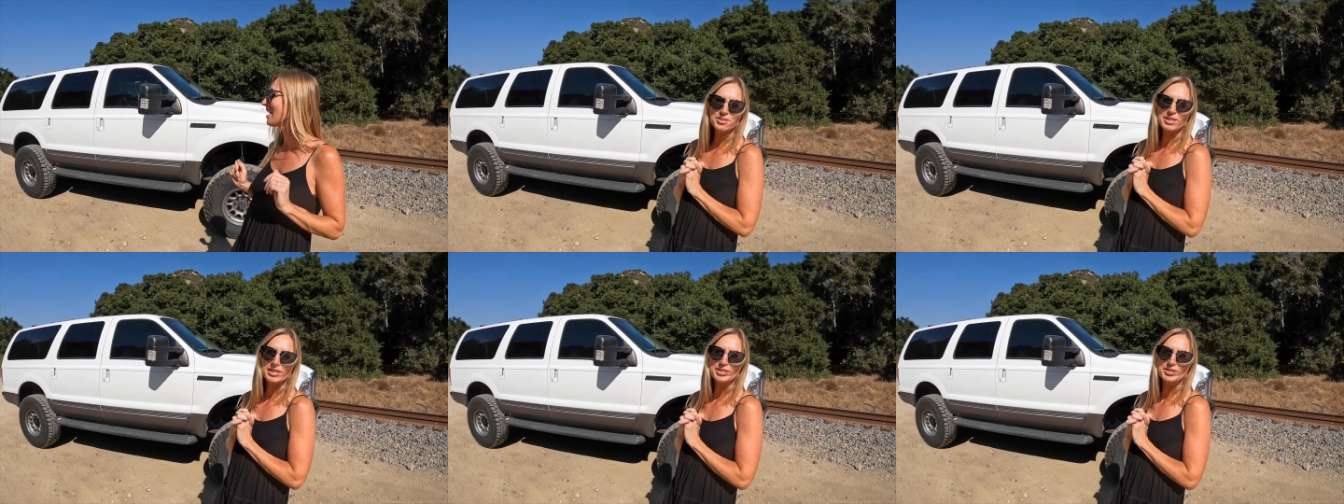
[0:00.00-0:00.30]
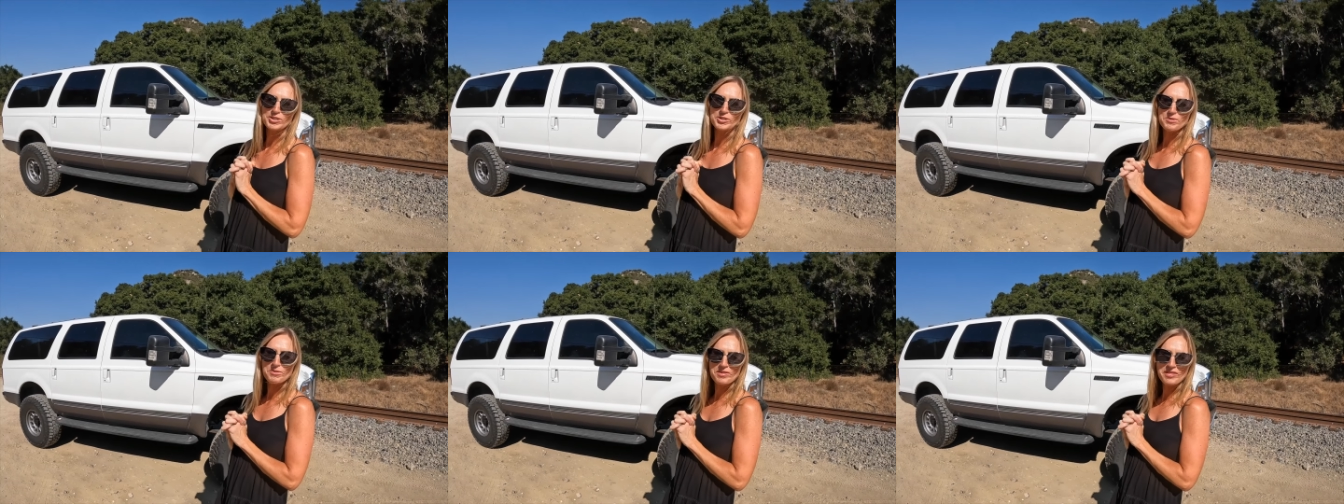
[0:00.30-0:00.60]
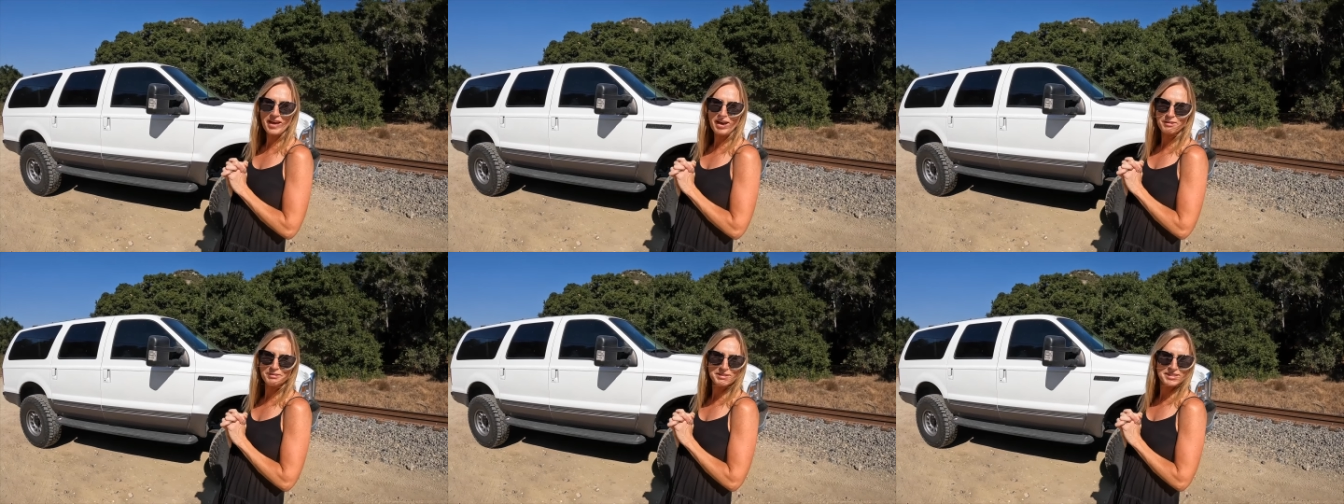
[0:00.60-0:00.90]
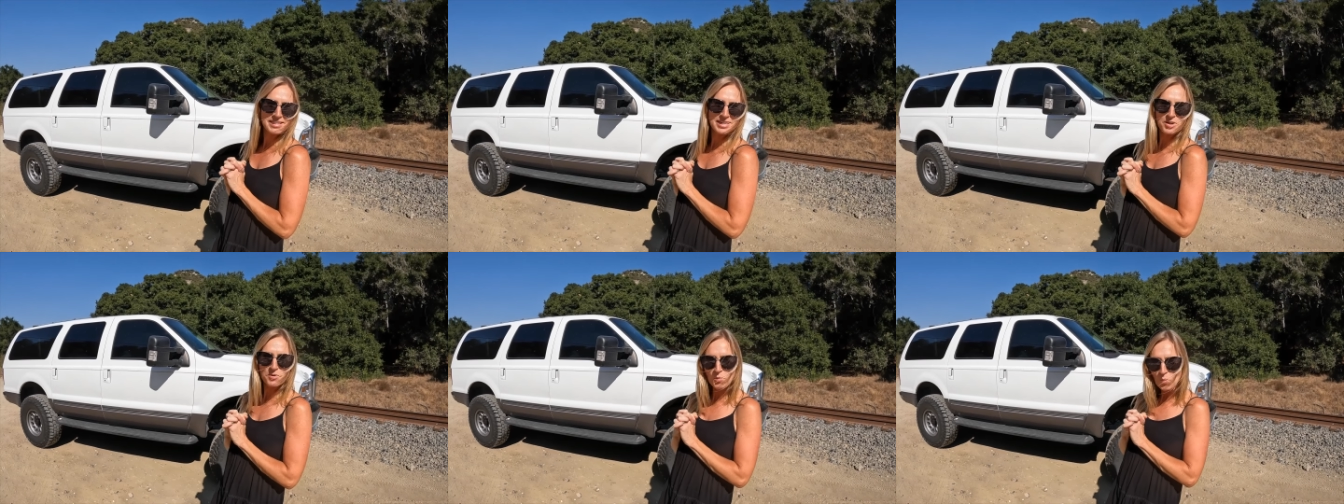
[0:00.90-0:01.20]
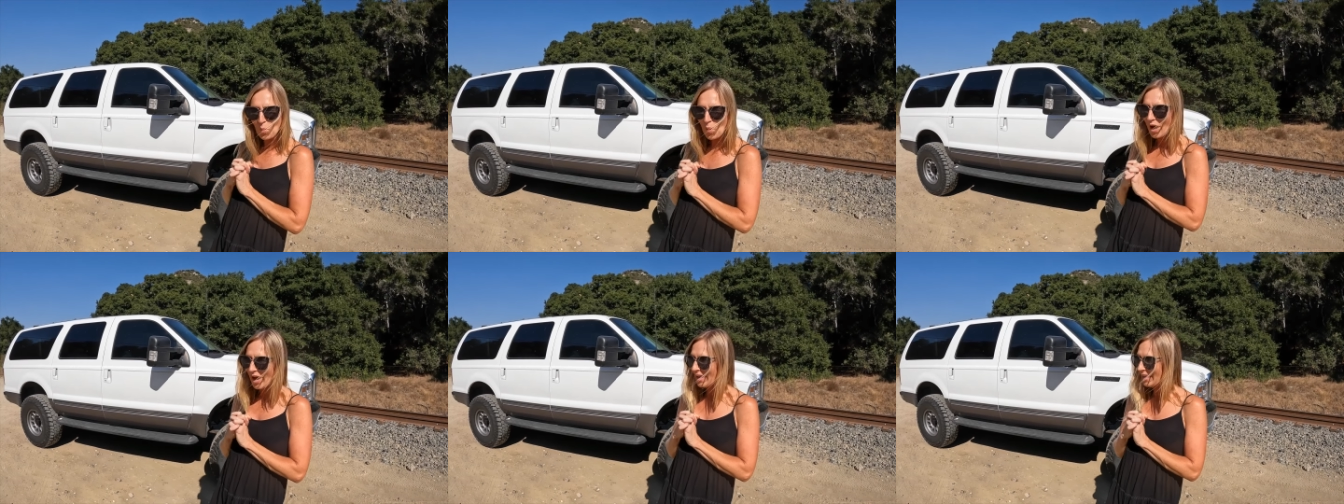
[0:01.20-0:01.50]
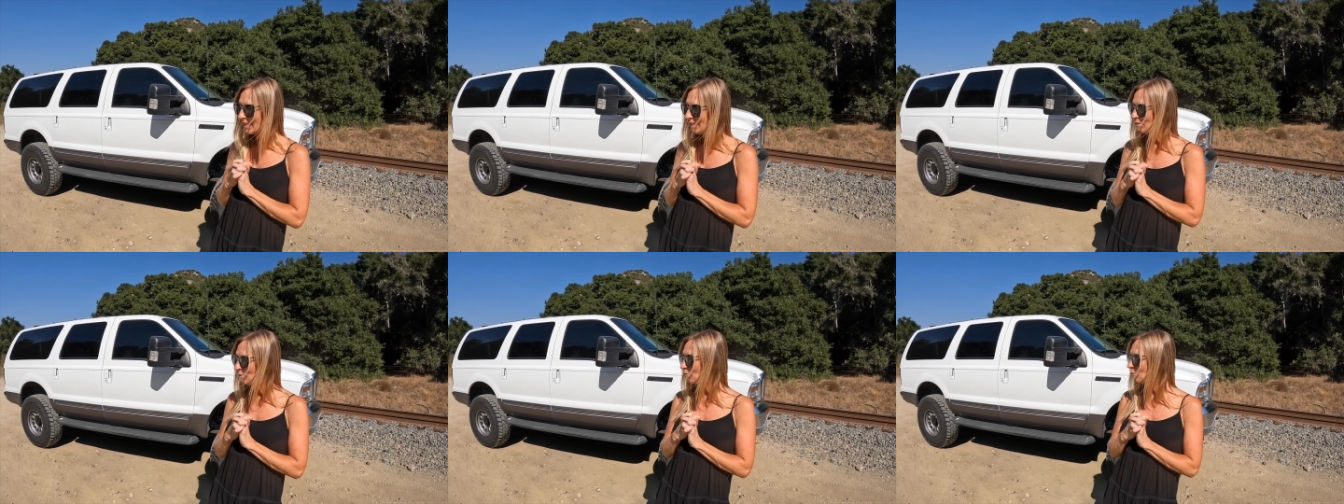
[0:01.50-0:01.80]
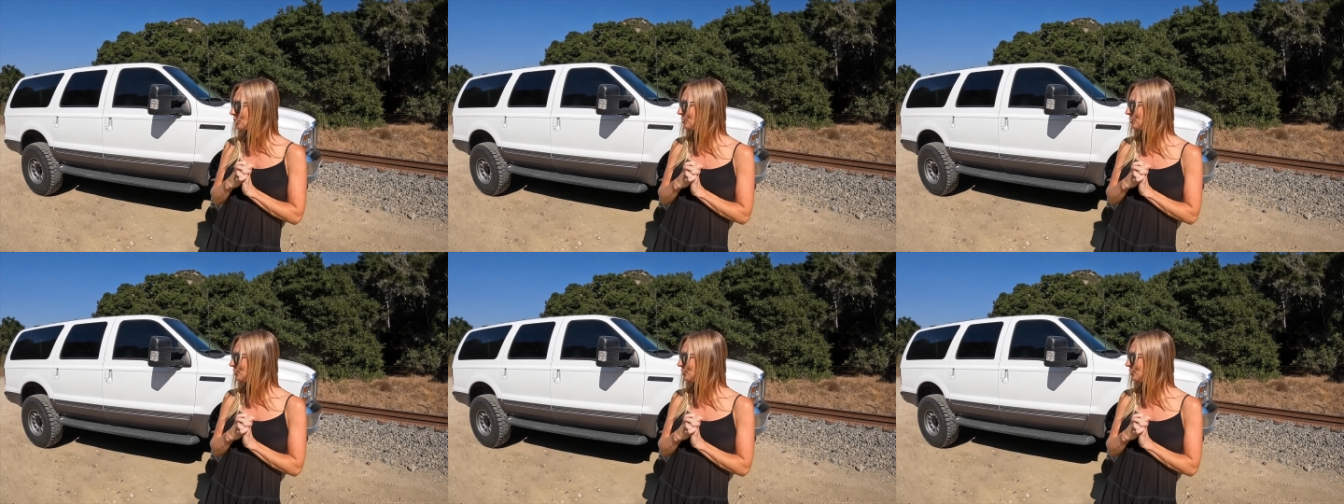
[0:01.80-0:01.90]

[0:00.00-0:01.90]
It's a 2001.